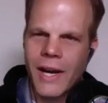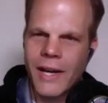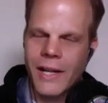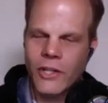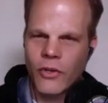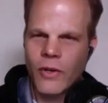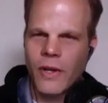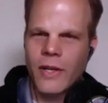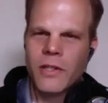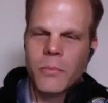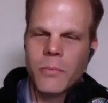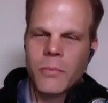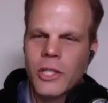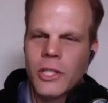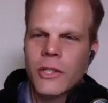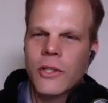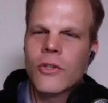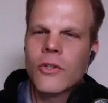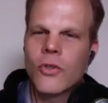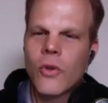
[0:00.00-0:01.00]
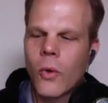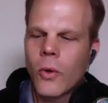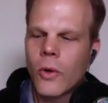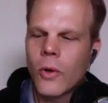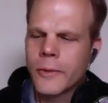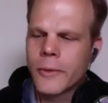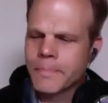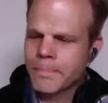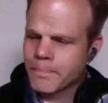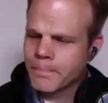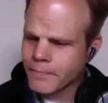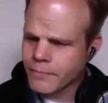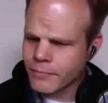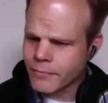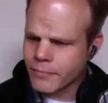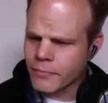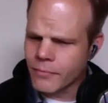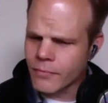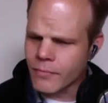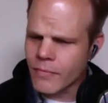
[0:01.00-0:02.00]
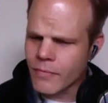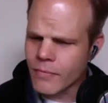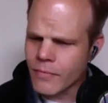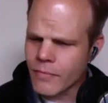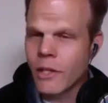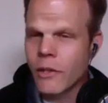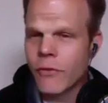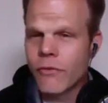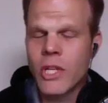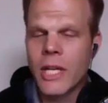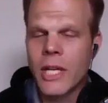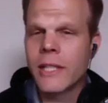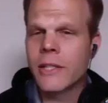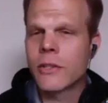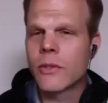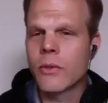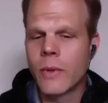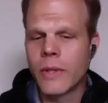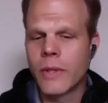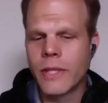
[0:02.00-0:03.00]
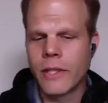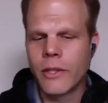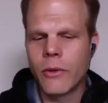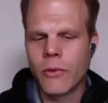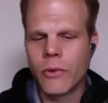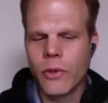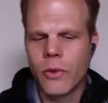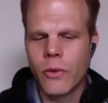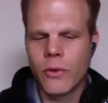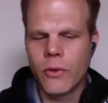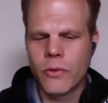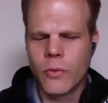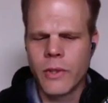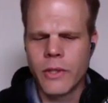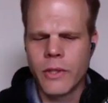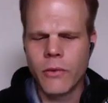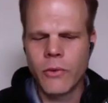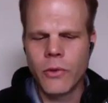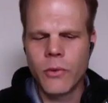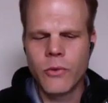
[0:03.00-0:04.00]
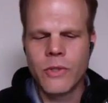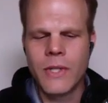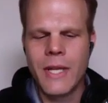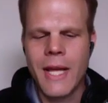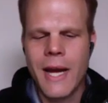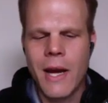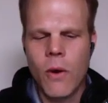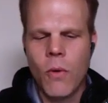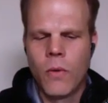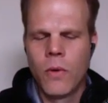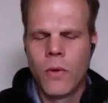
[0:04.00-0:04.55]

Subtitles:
a transmission controller, and you've changed the one that you use. What do you use now?